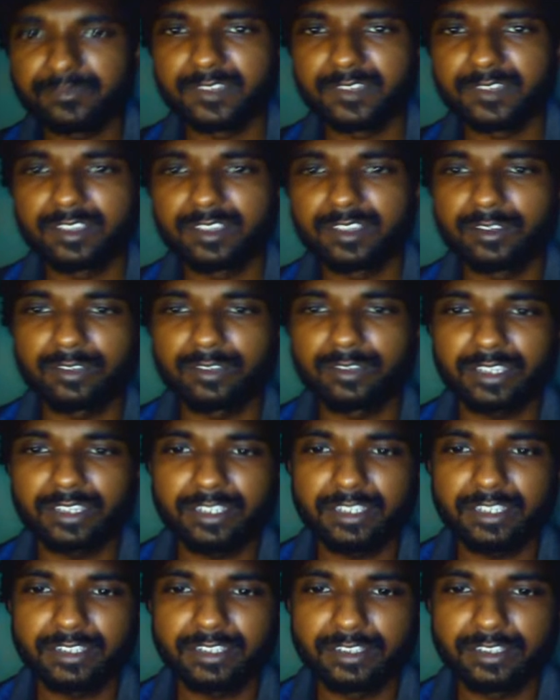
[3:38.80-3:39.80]
Okay,
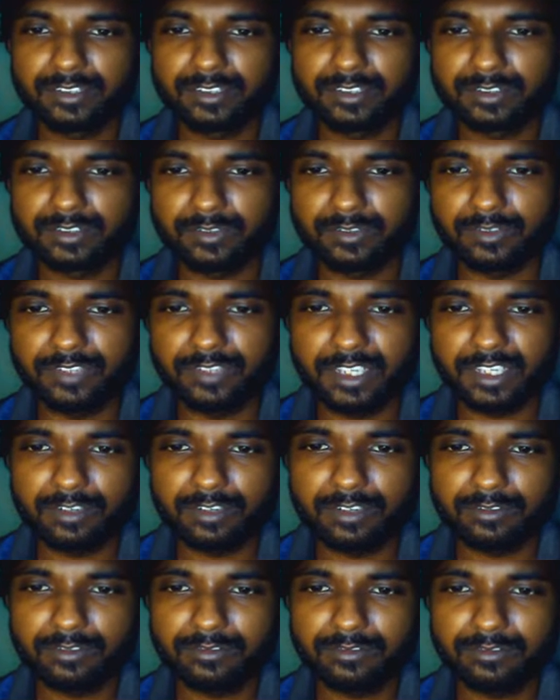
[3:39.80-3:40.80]
so we are
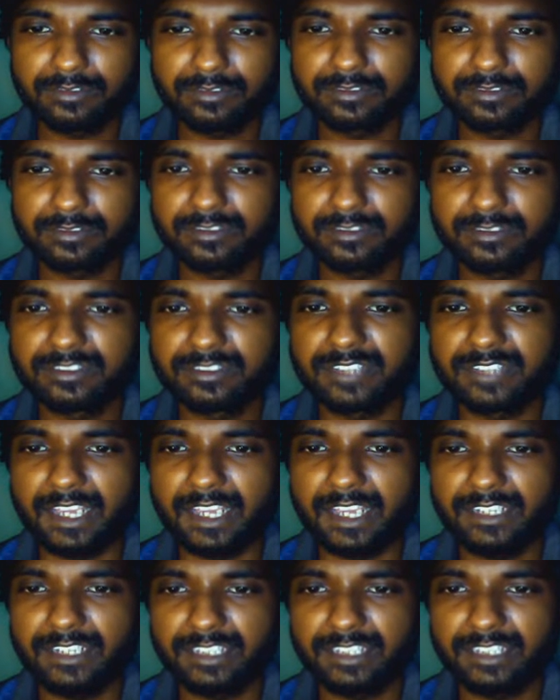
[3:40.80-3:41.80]
on
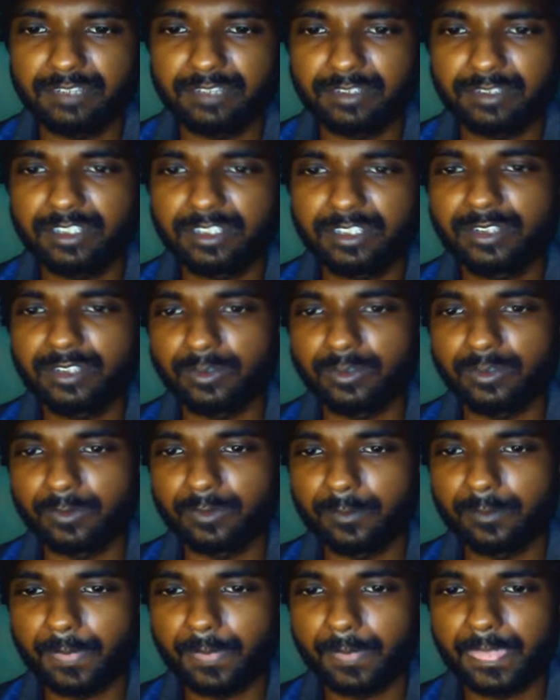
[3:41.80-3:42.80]
challenge level 2.
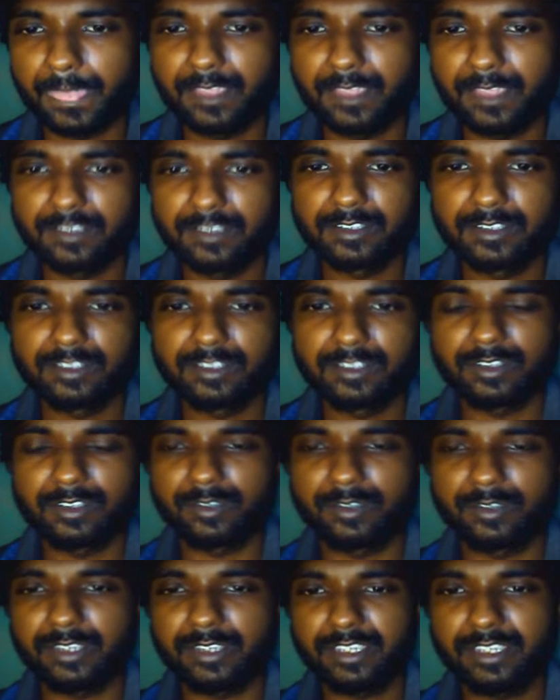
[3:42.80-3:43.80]

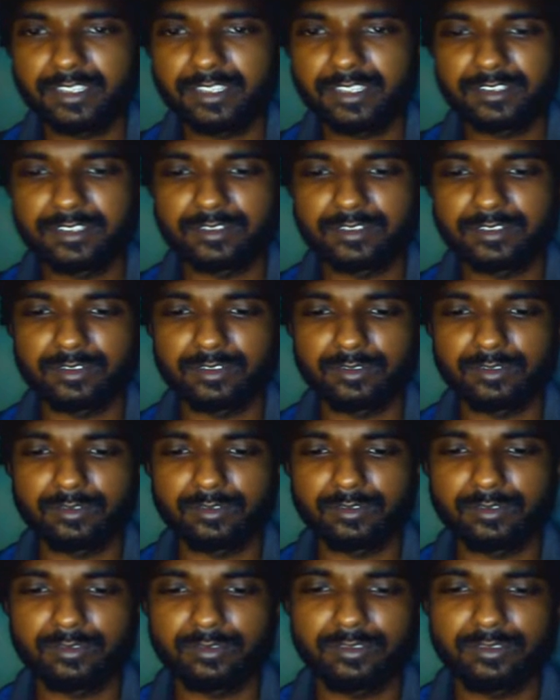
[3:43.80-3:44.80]
Okay,
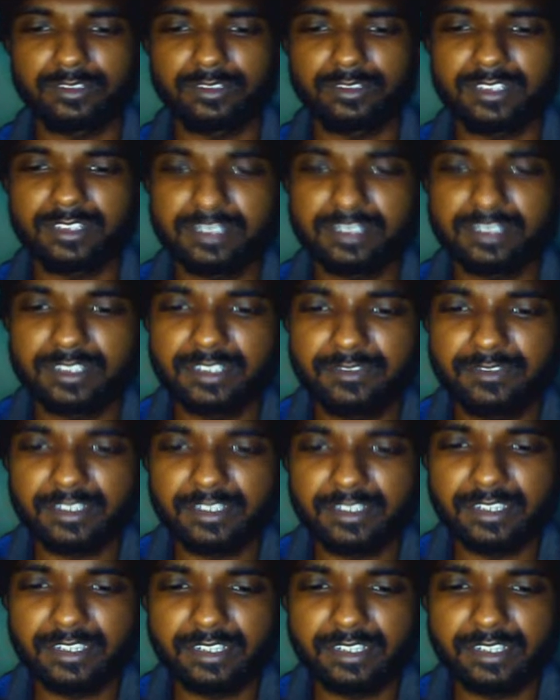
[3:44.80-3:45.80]
so just giving
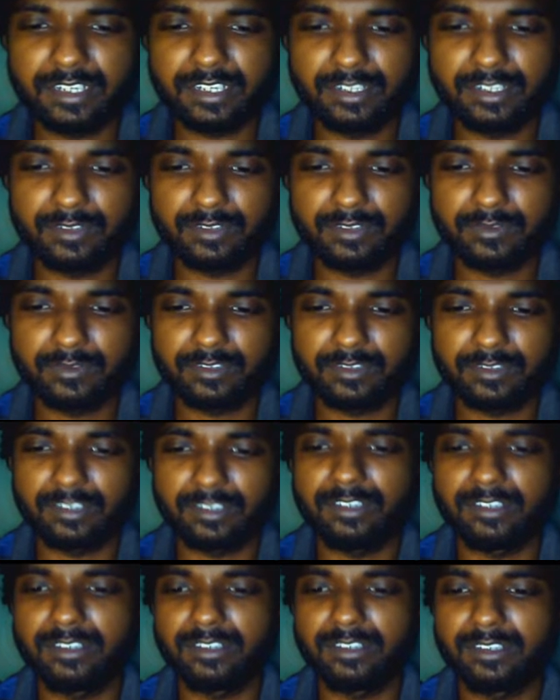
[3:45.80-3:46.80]
any kind of
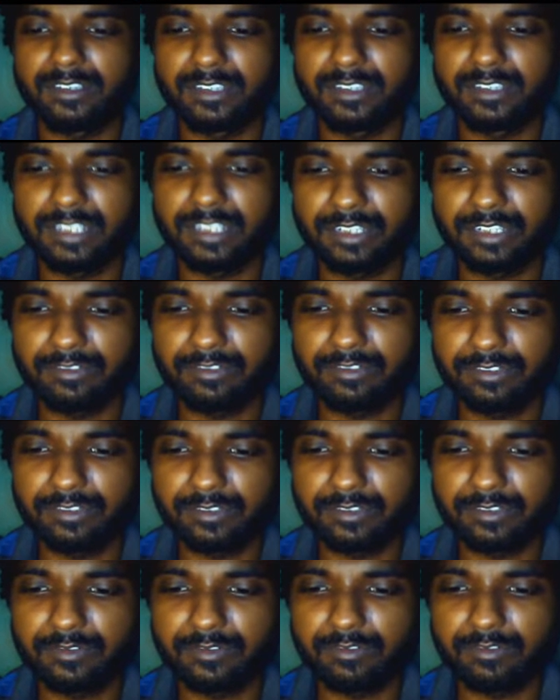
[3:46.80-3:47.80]
input
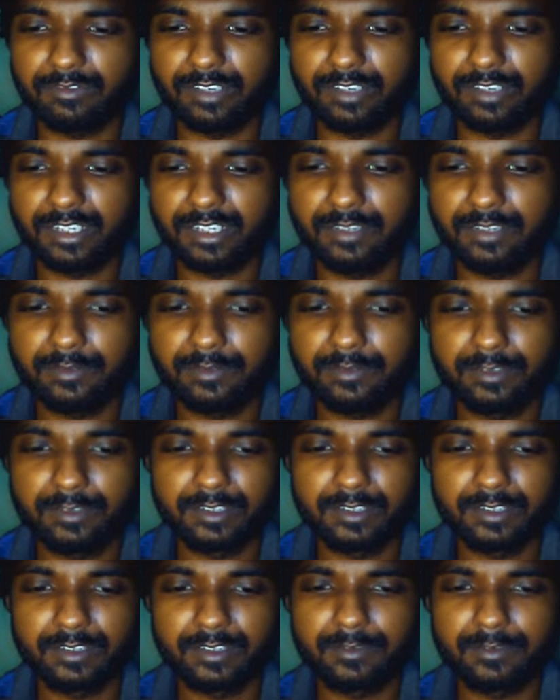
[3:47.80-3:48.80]
query,
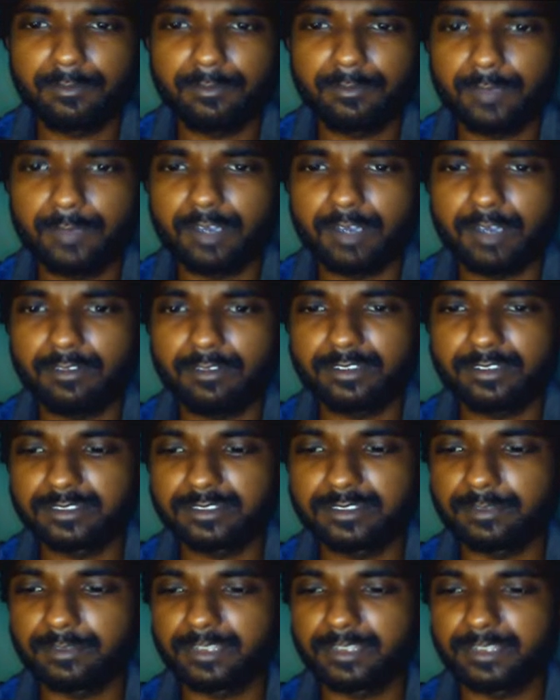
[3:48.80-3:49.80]
power something,